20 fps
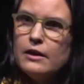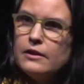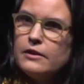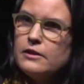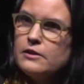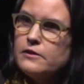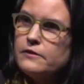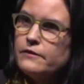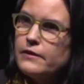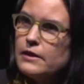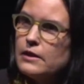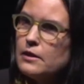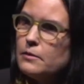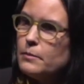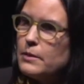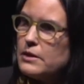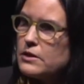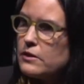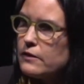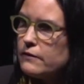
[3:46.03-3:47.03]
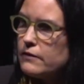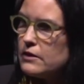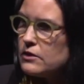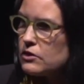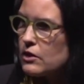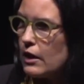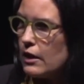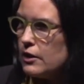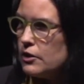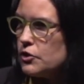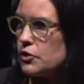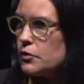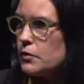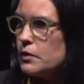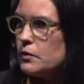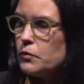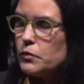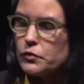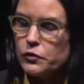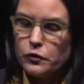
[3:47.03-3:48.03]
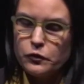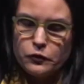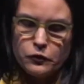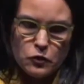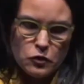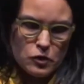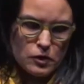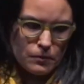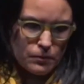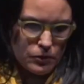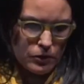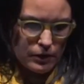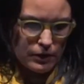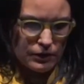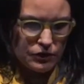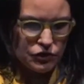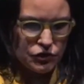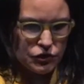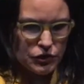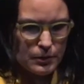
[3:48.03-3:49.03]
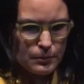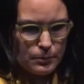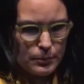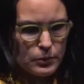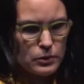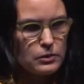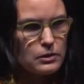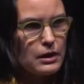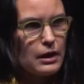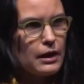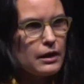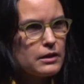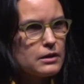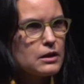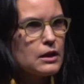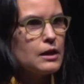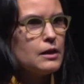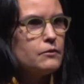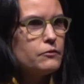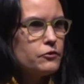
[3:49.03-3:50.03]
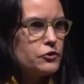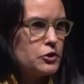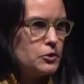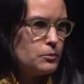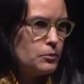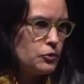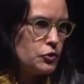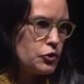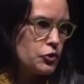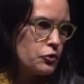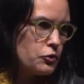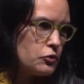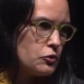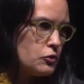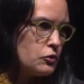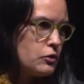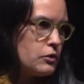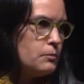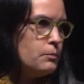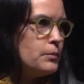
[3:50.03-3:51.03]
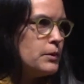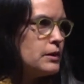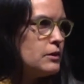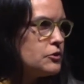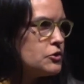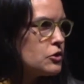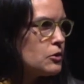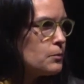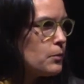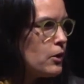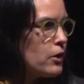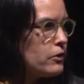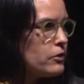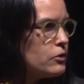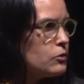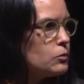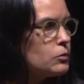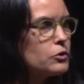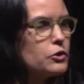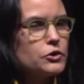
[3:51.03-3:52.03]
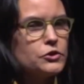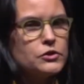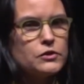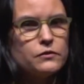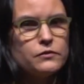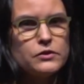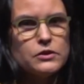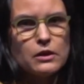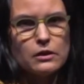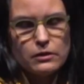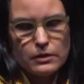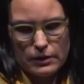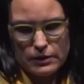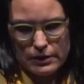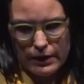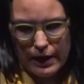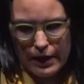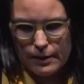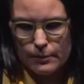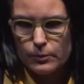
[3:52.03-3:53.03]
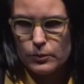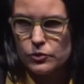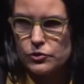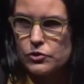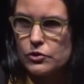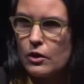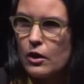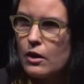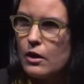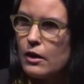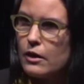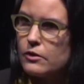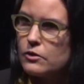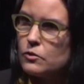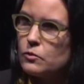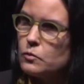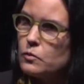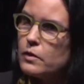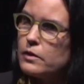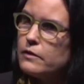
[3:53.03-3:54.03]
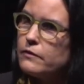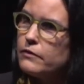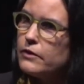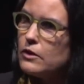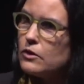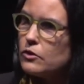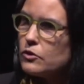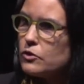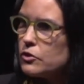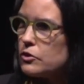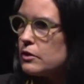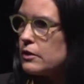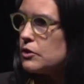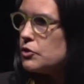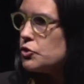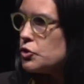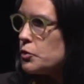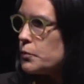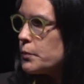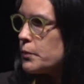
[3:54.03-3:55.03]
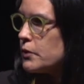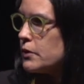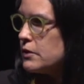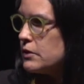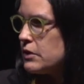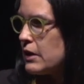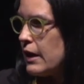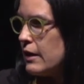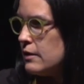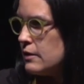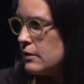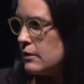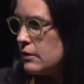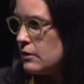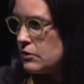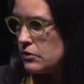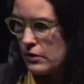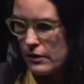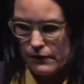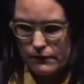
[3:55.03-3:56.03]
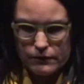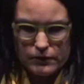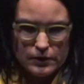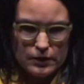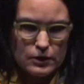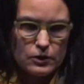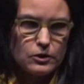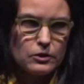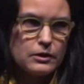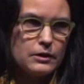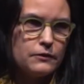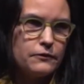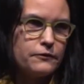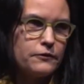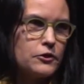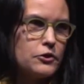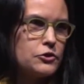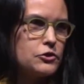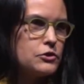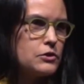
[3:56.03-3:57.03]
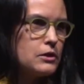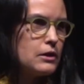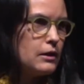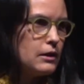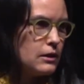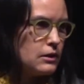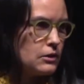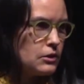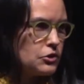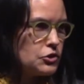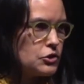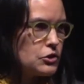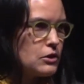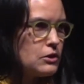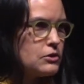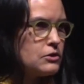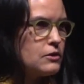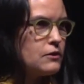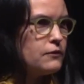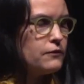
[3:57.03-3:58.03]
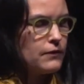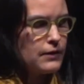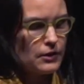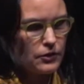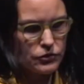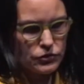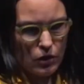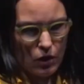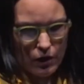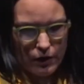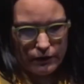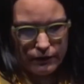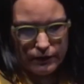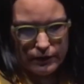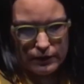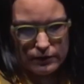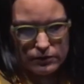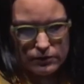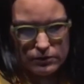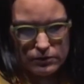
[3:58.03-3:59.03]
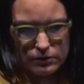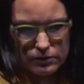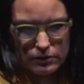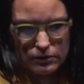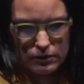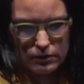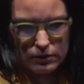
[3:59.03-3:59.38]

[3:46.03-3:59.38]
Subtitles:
The development of this country was formed on a simple, uncomfortable truth built upon the words of Duncan Campbell Scott, one of the early superintendents of the first Indigenous Affairs Office.